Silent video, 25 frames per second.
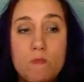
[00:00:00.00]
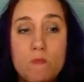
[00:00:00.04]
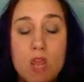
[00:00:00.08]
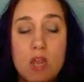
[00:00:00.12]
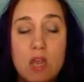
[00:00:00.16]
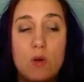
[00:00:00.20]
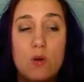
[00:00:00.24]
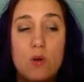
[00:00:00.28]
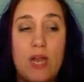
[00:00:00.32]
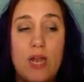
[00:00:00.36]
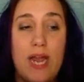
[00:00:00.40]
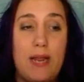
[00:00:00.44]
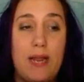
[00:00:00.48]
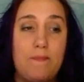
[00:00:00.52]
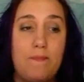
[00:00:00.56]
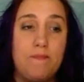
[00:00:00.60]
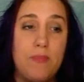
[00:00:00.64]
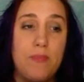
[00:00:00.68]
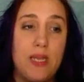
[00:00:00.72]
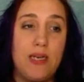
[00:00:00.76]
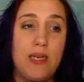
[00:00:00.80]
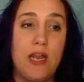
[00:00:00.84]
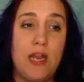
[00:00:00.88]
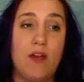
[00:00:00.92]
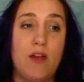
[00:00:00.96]
Okay,
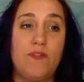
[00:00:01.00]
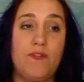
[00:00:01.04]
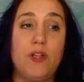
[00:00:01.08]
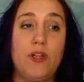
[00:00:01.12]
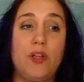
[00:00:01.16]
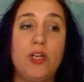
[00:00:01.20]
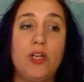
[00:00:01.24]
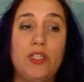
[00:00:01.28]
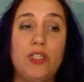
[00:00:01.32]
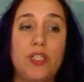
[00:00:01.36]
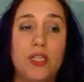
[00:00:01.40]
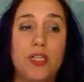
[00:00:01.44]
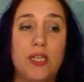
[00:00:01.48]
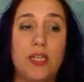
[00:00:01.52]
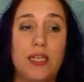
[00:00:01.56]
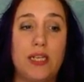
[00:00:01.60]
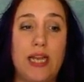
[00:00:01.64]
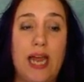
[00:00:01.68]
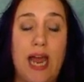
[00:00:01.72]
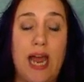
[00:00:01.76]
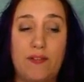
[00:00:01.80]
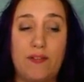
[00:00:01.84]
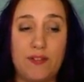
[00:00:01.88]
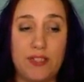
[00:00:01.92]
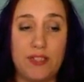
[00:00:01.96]
now if you look to the
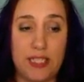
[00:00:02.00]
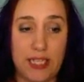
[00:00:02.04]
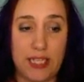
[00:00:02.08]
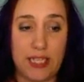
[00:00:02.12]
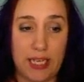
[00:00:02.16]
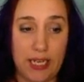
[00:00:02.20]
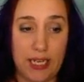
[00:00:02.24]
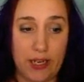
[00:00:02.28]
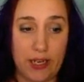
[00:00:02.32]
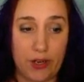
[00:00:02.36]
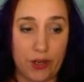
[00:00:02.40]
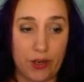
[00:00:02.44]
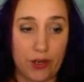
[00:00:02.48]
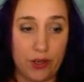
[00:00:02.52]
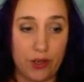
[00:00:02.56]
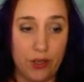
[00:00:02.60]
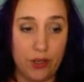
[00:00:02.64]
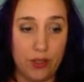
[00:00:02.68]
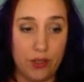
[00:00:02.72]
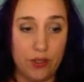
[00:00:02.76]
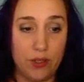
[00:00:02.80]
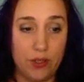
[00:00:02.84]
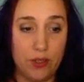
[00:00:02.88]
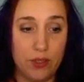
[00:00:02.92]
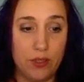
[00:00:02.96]
left here,
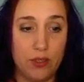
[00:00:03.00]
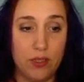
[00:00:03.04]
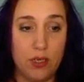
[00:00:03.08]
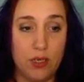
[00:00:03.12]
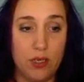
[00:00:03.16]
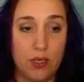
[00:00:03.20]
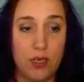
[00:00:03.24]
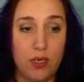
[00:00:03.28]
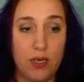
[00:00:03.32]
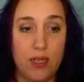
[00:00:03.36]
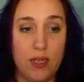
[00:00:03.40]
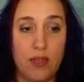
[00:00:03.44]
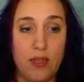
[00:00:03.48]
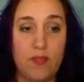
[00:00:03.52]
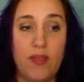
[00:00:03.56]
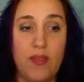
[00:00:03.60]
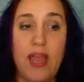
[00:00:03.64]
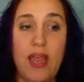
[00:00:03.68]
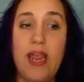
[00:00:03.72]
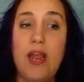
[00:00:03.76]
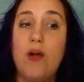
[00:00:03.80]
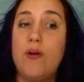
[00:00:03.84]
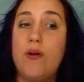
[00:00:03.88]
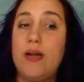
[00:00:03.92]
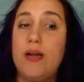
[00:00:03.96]

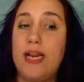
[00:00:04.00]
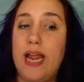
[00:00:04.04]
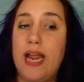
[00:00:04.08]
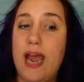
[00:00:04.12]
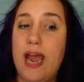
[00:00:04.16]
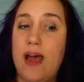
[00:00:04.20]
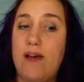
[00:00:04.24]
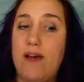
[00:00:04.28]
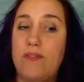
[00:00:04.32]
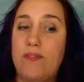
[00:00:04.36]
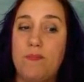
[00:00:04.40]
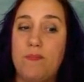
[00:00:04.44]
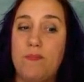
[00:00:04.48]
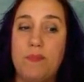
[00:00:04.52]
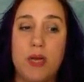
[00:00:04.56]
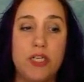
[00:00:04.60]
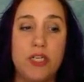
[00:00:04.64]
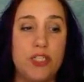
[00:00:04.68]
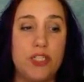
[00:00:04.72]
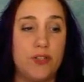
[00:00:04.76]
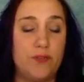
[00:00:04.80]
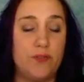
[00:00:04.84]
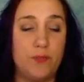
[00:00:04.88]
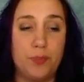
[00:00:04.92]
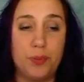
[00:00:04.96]
they already have a bunch
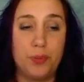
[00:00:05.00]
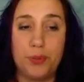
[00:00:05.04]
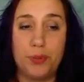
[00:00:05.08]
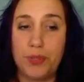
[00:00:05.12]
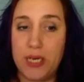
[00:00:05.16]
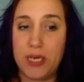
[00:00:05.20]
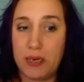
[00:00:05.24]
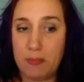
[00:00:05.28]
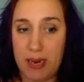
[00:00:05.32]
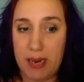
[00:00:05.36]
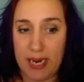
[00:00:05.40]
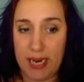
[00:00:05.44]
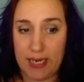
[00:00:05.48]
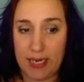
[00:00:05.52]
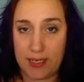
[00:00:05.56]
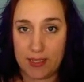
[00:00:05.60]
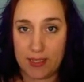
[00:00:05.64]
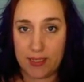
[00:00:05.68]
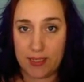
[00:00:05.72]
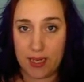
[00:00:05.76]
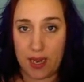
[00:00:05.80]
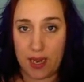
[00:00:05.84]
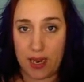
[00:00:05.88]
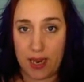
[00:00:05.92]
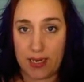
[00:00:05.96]
of pre-made
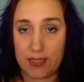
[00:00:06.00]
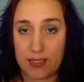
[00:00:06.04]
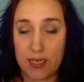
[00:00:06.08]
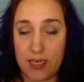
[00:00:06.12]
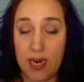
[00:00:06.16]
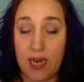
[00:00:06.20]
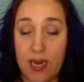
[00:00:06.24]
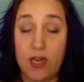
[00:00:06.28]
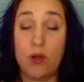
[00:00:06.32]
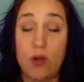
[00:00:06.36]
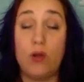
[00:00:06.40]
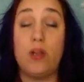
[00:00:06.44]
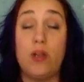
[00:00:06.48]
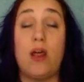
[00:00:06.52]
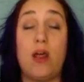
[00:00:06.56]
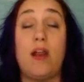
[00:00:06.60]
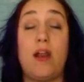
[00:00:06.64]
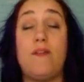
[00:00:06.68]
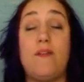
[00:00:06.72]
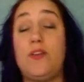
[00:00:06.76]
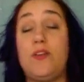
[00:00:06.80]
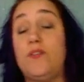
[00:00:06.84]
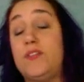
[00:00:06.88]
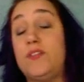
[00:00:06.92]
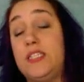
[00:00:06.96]
designs. And I know a lot of
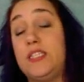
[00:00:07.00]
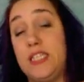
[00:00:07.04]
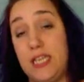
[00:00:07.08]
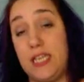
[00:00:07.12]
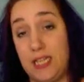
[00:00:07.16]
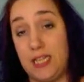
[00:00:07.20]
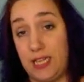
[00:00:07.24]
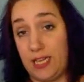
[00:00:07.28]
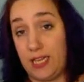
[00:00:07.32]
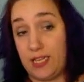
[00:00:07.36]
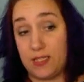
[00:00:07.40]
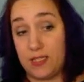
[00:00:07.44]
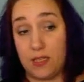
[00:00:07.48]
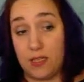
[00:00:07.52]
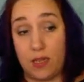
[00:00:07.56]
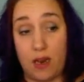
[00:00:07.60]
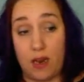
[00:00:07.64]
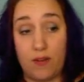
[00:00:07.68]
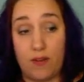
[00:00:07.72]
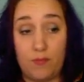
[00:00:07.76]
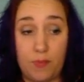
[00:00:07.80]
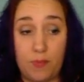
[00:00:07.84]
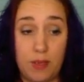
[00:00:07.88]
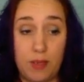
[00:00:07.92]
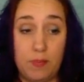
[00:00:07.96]
you have seen these. A lot
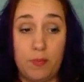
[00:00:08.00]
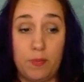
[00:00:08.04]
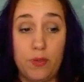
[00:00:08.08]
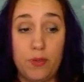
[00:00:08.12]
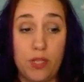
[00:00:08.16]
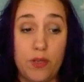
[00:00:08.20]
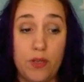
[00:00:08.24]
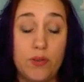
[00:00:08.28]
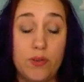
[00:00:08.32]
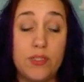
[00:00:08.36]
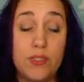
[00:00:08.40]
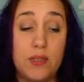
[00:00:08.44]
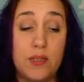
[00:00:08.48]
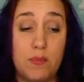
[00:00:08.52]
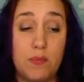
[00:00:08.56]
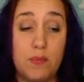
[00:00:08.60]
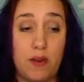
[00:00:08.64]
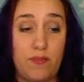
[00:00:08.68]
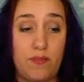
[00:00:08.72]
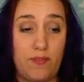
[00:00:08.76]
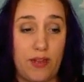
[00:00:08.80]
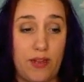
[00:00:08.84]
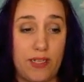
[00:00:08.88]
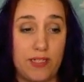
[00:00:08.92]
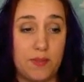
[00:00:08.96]
of people use them on
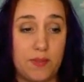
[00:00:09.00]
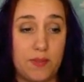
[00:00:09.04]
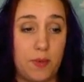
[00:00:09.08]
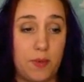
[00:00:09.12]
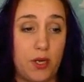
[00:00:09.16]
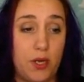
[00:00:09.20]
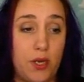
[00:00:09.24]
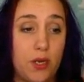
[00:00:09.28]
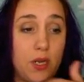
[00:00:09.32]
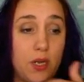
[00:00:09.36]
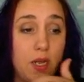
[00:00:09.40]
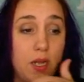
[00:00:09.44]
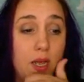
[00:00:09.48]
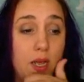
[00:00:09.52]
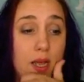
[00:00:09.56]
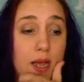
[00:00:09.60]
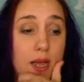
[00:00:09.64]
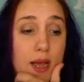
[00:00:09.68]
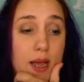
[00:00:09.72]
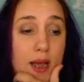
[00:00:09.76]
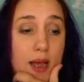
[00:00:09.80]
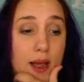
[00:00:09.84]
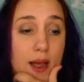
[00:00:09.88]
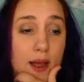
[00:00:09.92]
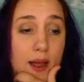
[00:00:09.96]
Facebook.
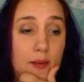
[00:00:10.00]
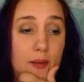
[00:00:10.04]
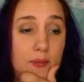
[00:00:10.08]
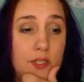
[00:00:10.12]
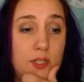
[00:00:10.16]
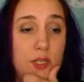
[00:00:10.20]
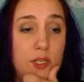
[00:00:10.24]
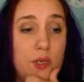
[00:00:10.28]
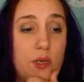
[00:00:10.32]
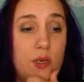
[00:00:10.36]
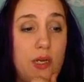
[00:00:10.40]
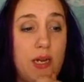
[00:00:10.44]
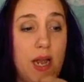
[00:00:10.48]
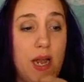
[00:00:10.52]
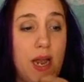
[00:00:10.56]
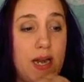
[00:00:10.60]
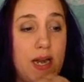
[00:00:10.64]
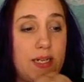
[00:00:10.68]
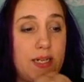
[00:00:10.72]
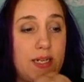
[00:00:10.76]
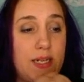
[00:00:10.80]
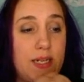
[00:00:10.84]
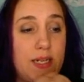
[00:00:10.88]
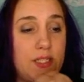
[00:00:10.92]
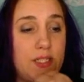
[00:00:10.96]
So you can kind of
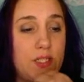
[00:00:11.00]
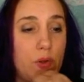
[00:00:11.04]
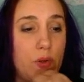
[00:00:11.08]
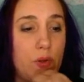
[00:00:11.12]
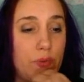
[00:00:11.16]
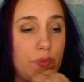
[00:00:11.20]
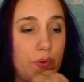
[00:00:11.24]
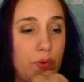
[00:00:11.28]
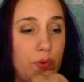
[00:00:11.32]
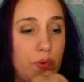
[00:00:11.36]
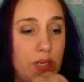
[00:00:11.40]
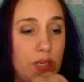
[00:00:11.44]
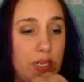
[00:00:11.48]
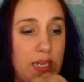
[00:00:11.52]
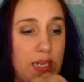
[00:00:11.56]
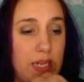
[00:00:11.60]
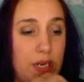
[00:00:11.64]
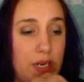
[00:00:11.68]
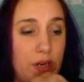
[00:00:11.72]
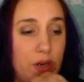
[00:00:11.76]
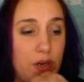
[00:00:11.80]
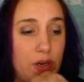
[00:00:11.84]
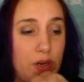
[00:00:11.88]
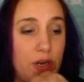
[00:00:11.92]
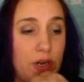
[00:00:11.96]
scroll through
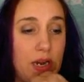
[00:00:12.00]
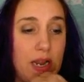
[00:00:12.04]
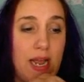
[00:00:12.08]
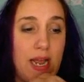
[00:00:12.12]
here.